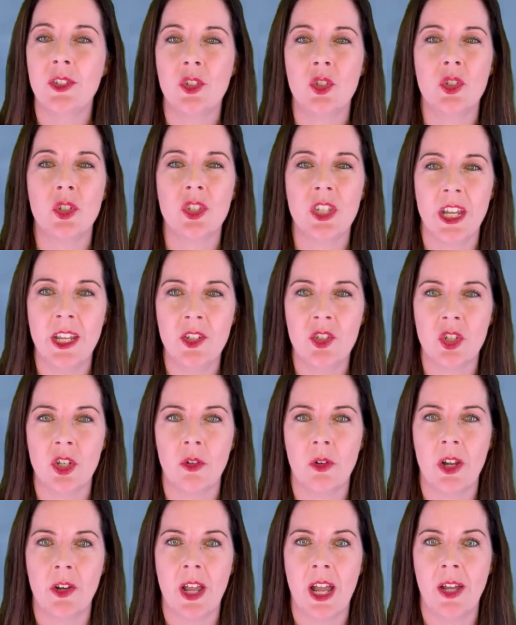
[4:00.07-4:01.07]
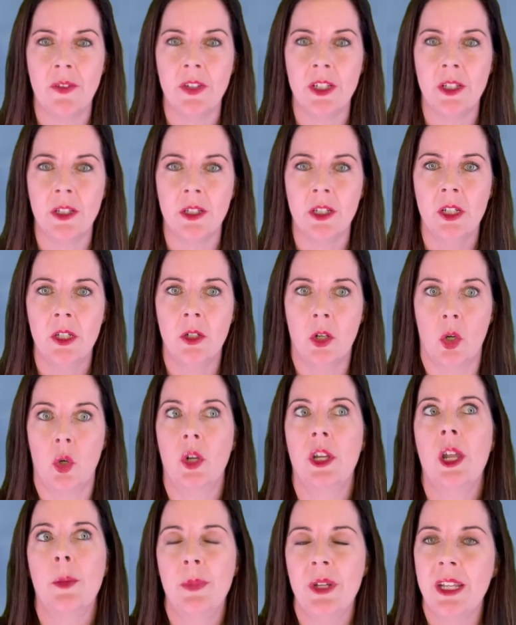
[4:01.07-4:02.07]
your tension around having to
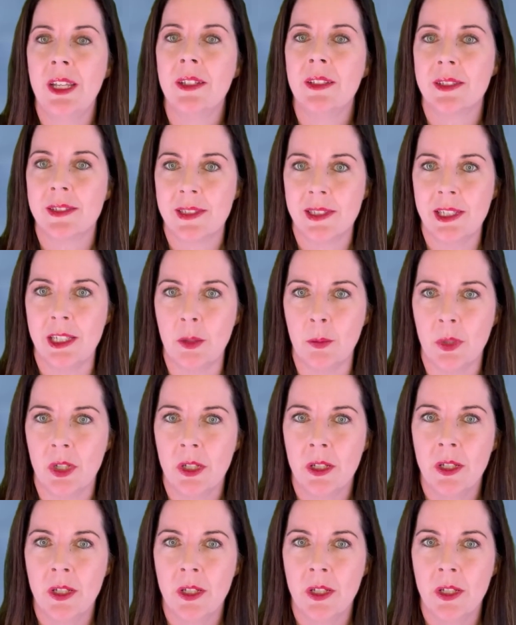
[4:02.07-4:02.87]
hurry up and get to sleep.